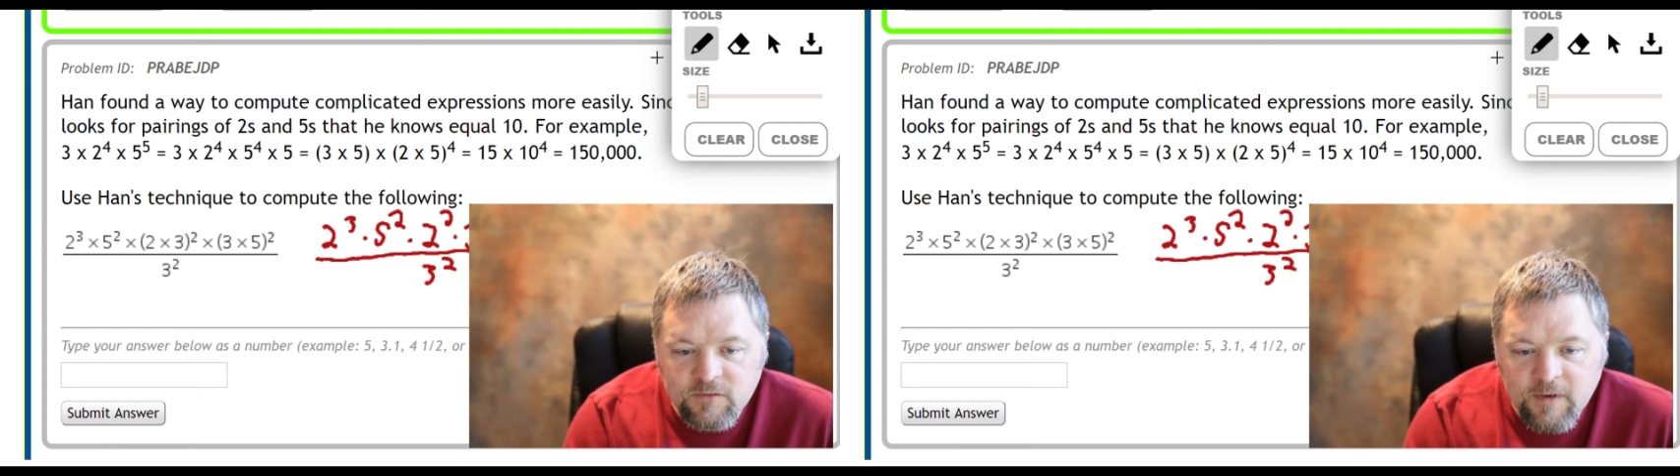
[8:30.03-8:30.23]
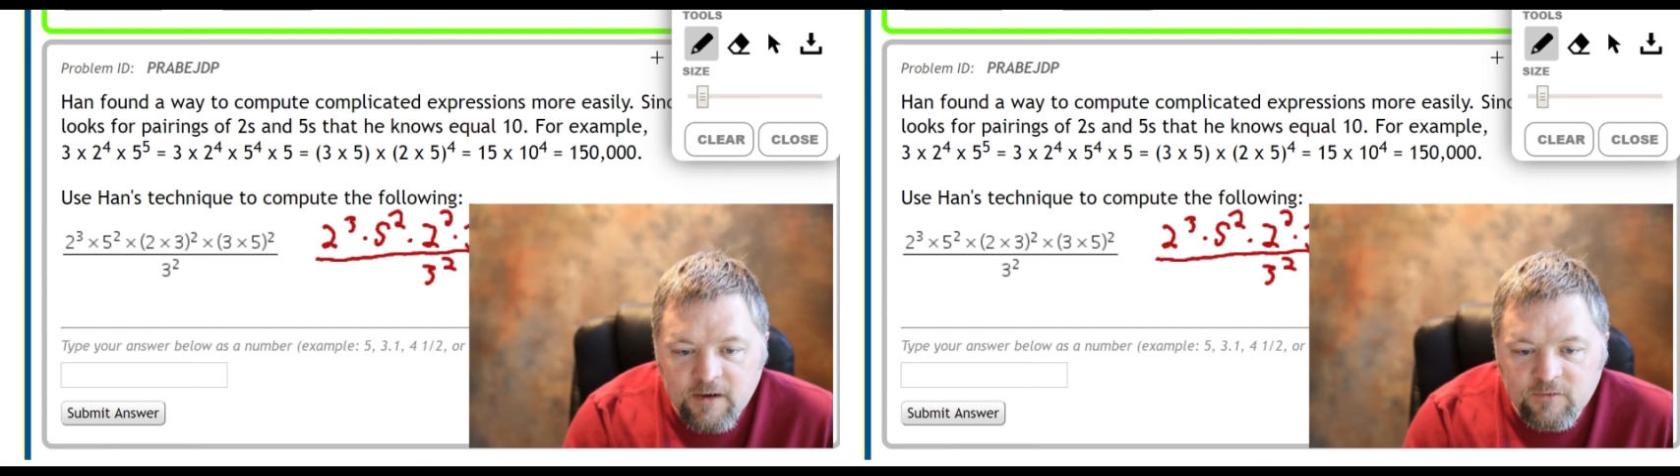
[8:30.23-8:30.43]

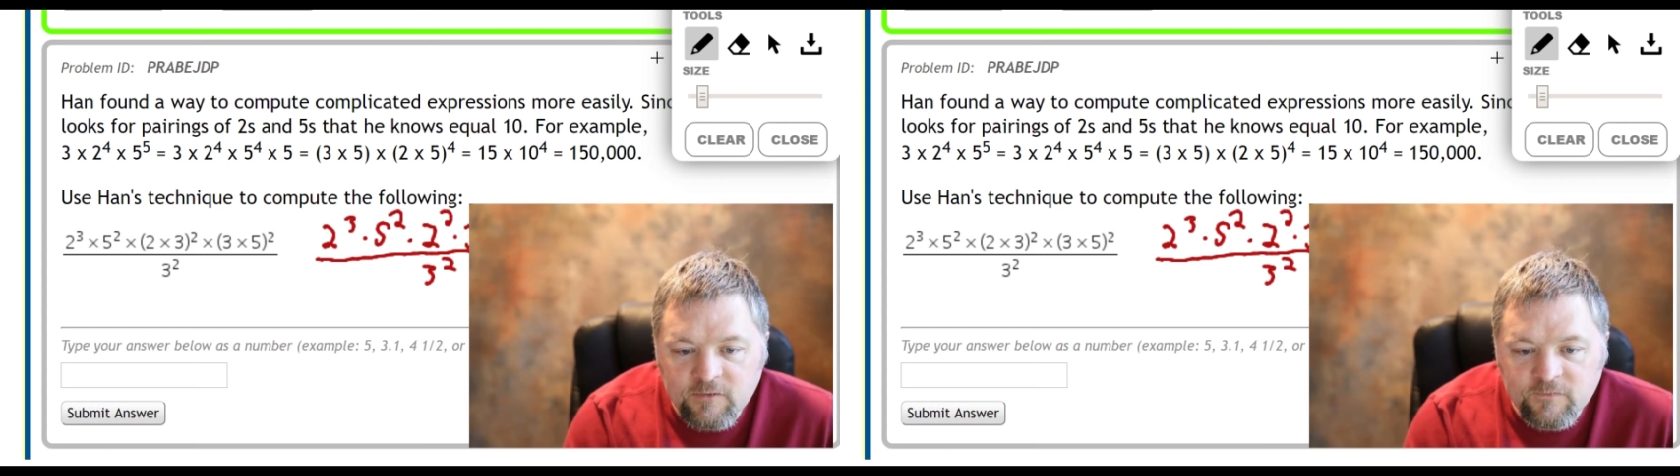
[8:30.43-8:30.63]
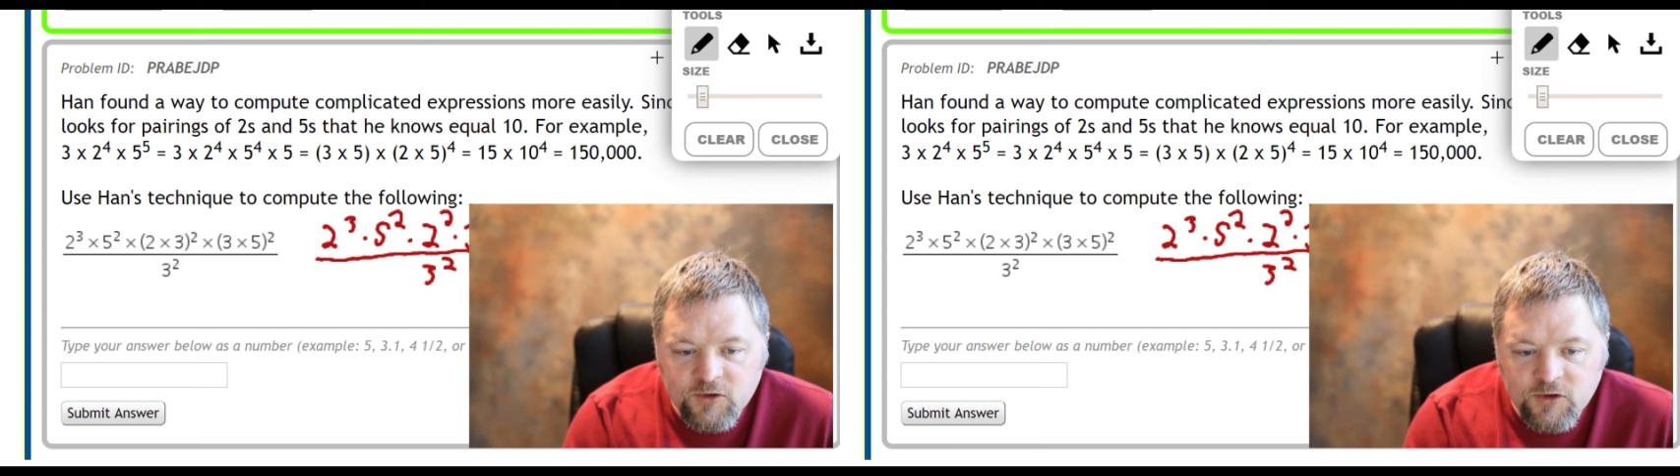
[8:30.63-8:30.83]
these
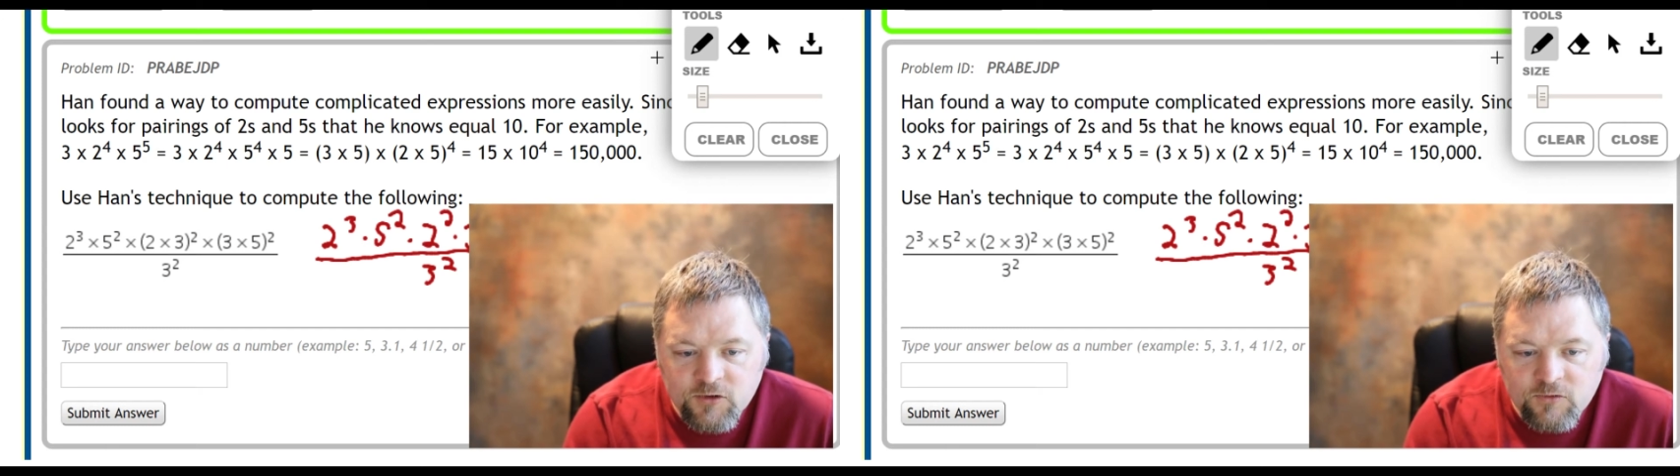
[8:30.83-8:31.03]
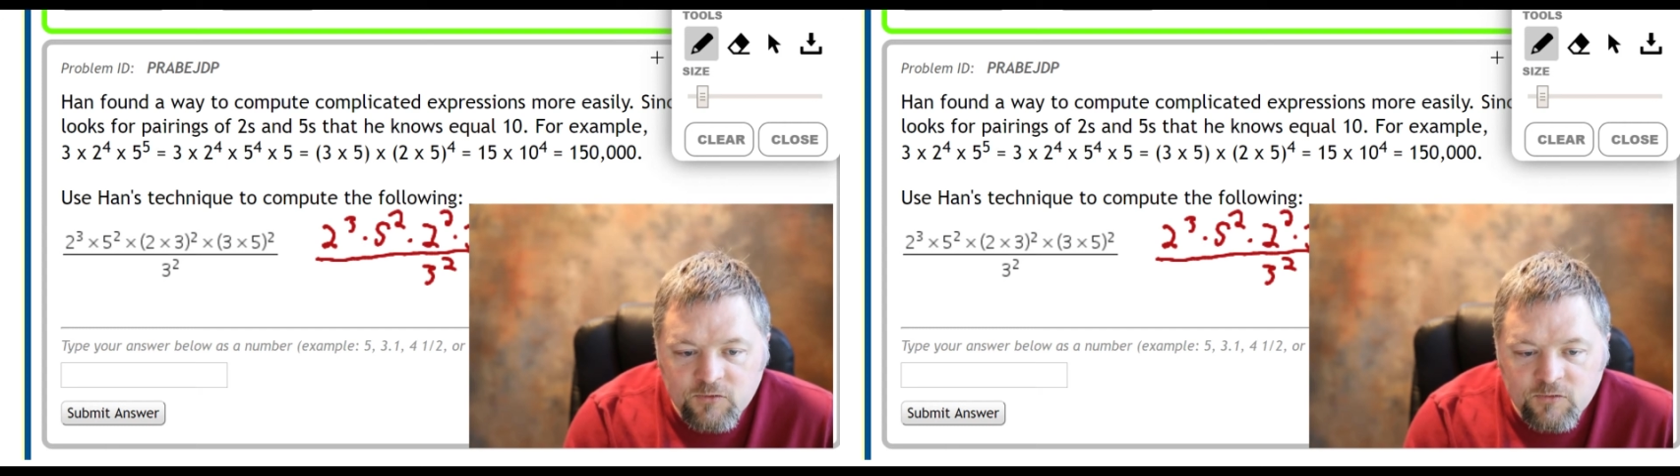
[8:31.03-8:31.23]

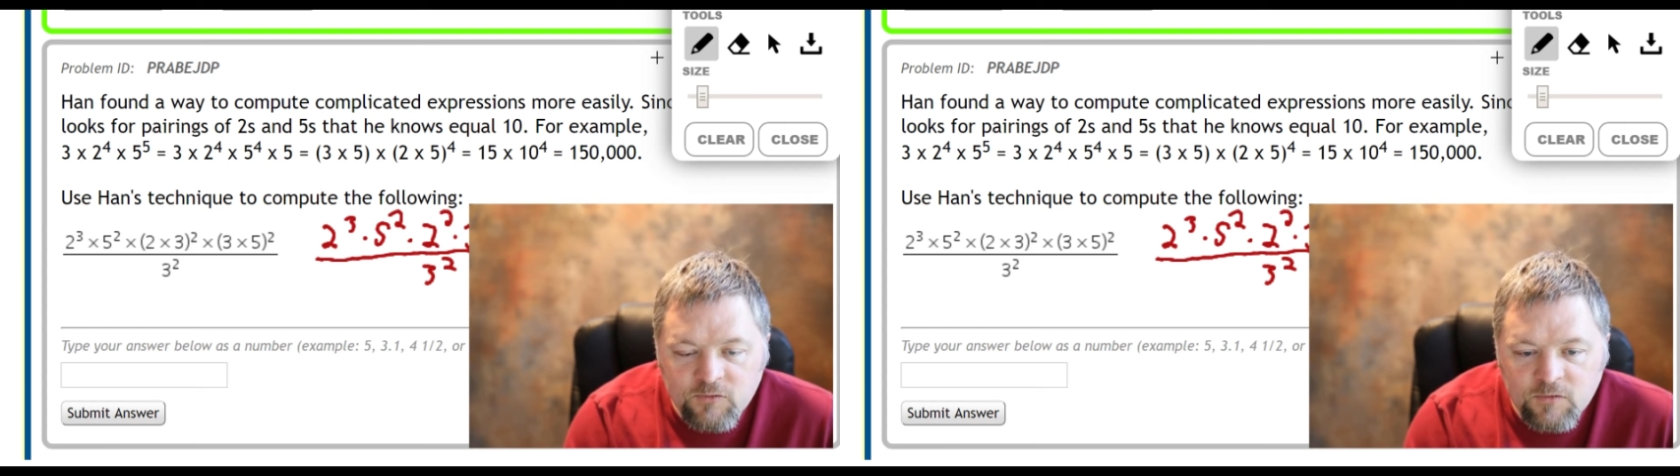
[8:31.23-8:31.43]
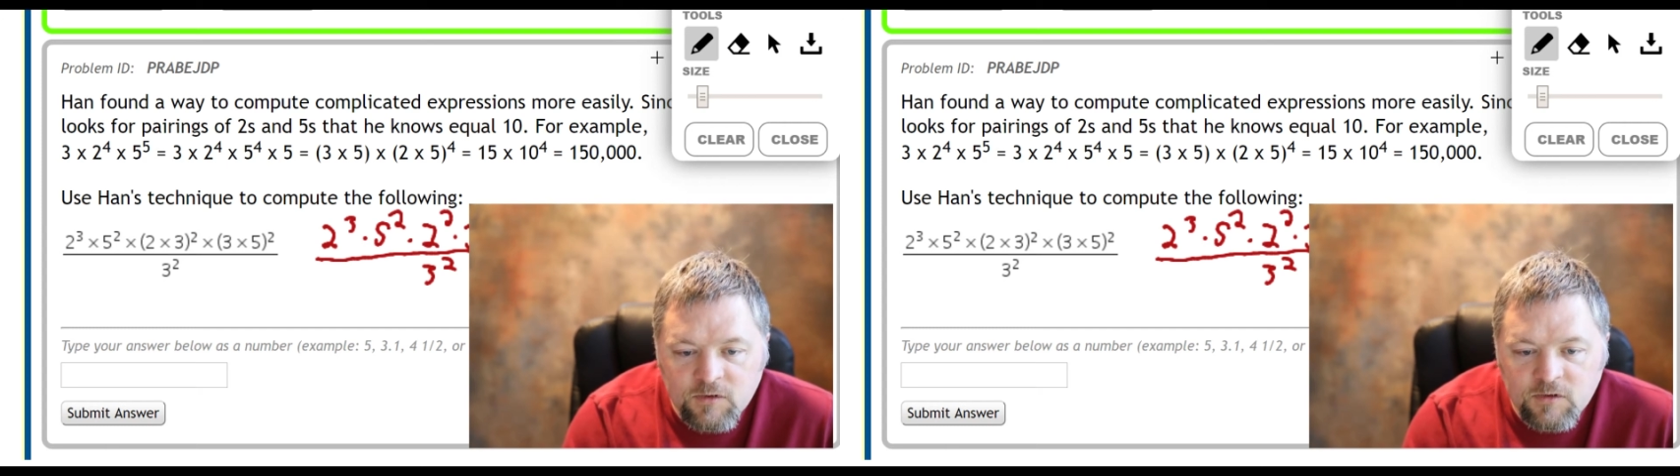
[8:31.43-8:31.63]

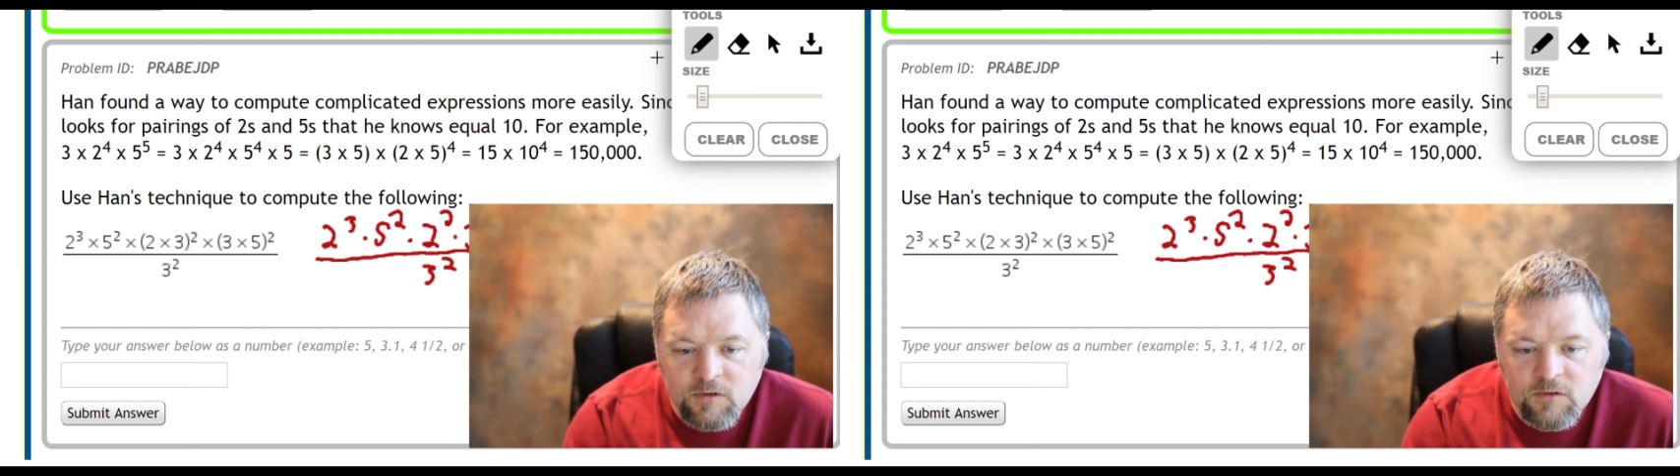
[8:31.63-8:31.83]
parentheses,